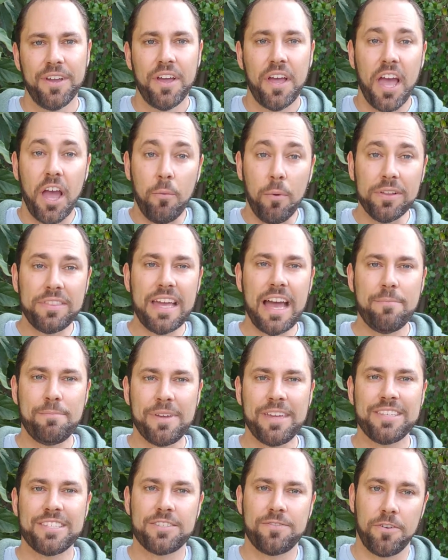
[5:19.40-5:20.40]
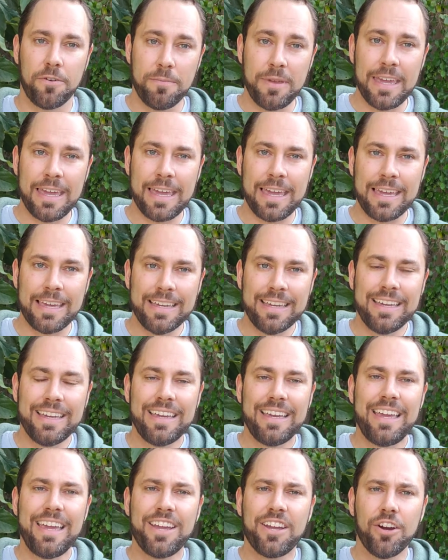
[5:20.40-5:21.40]
And what that means for me,
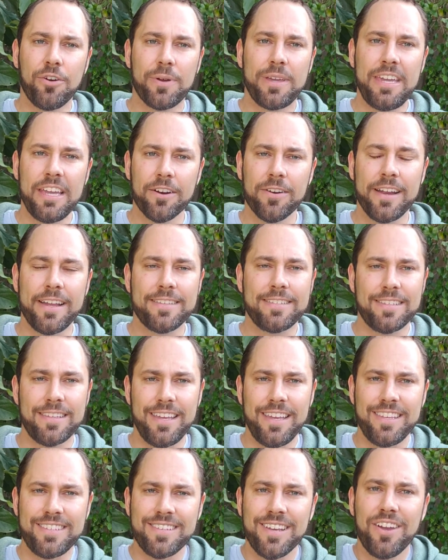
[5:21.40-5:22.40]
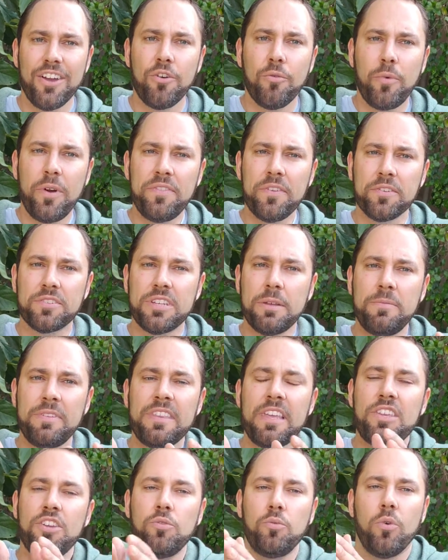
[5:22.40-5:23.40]
incoherence, is when there's something
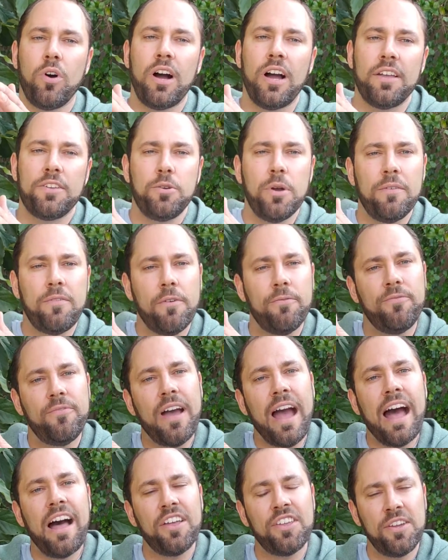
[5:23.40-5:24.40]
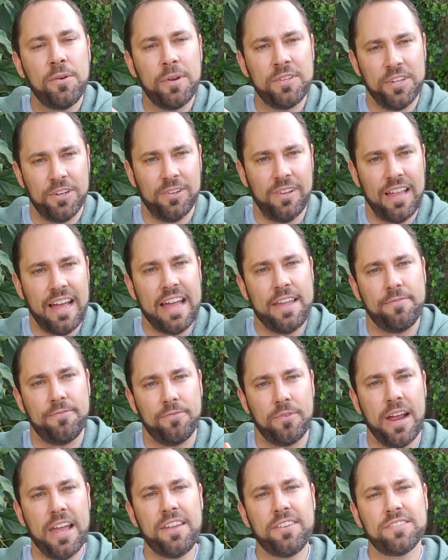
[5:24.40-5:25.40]
that you want, you have a value in your life,
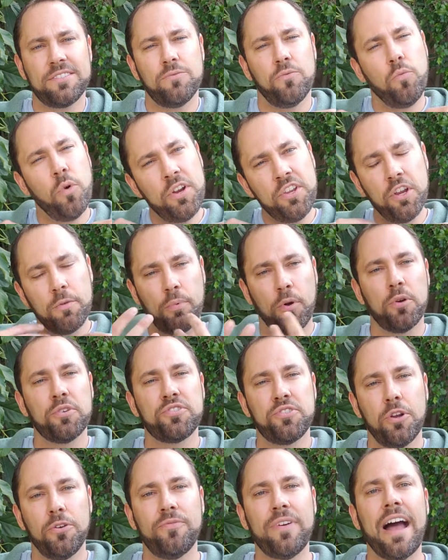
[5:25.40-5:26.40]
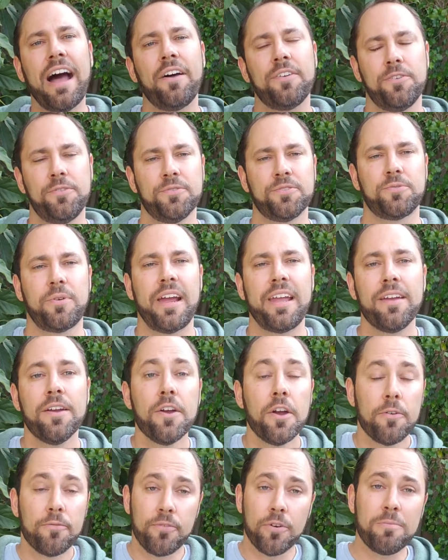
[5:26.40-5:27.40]
right? One of your personal values, right?
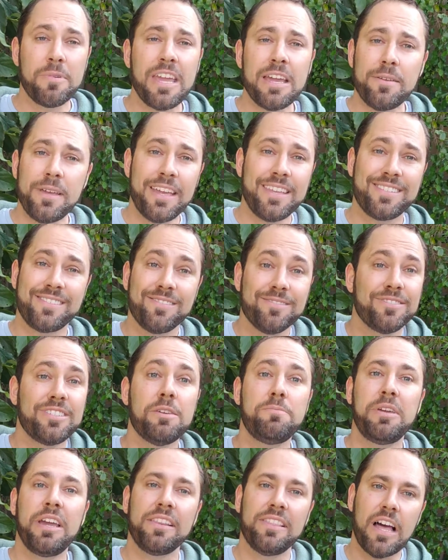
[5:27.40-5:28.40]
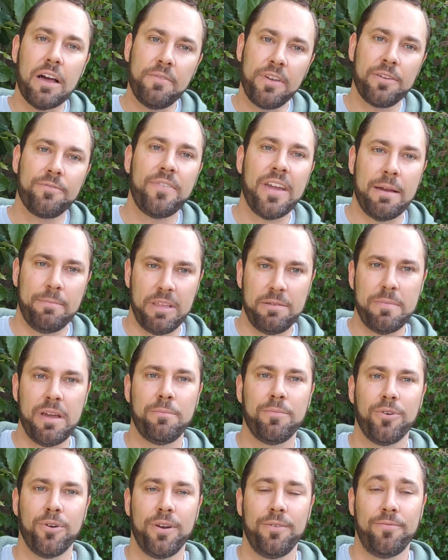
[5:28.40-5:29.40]
For me, it is to be a loving family
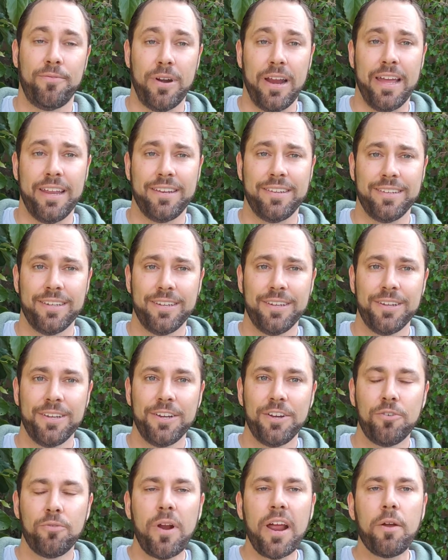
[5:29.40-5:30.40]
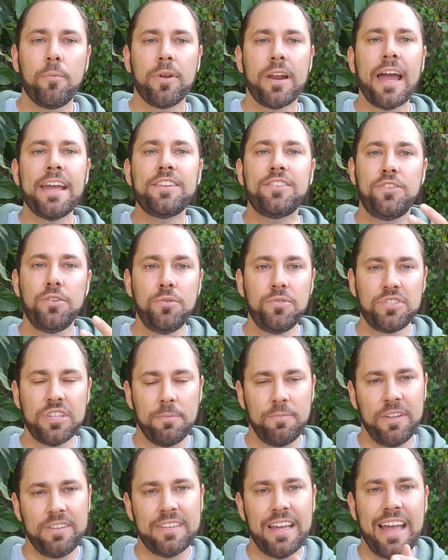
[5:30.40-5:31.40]
member and friend, right? When I do
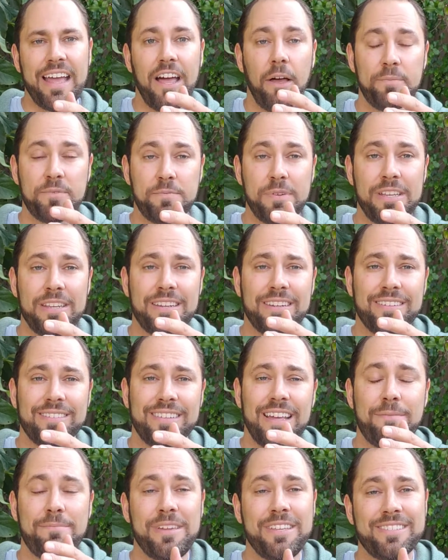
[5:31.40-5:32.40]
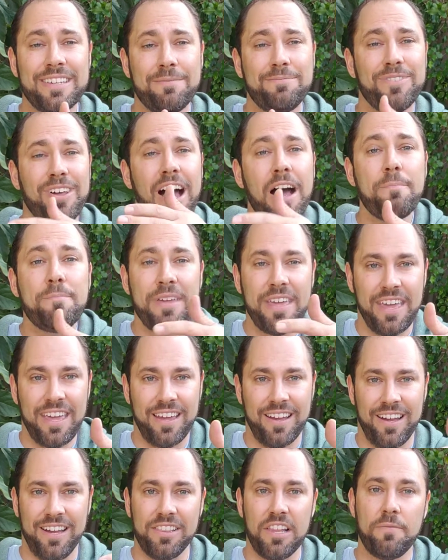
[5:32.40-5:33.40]
something that helps me, that means I'm not
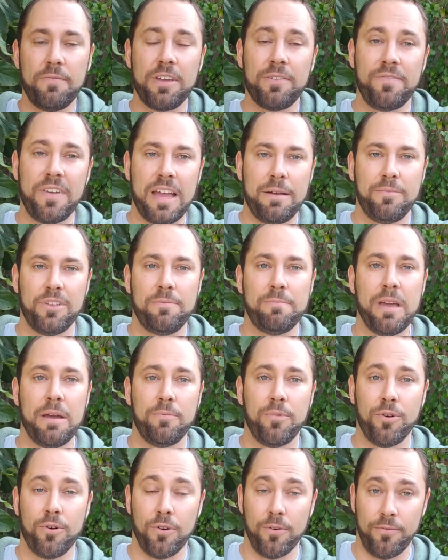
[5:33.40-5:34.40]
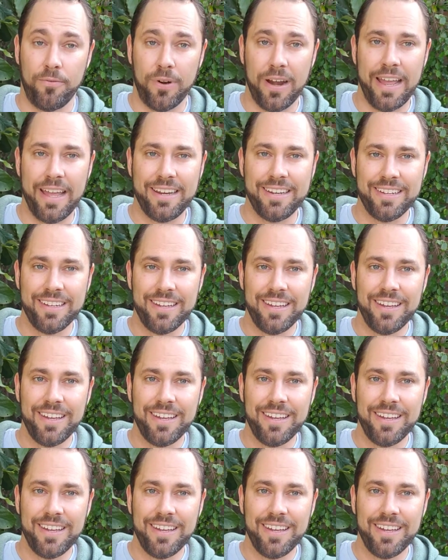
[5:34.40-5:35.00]
being a loving family member or friend.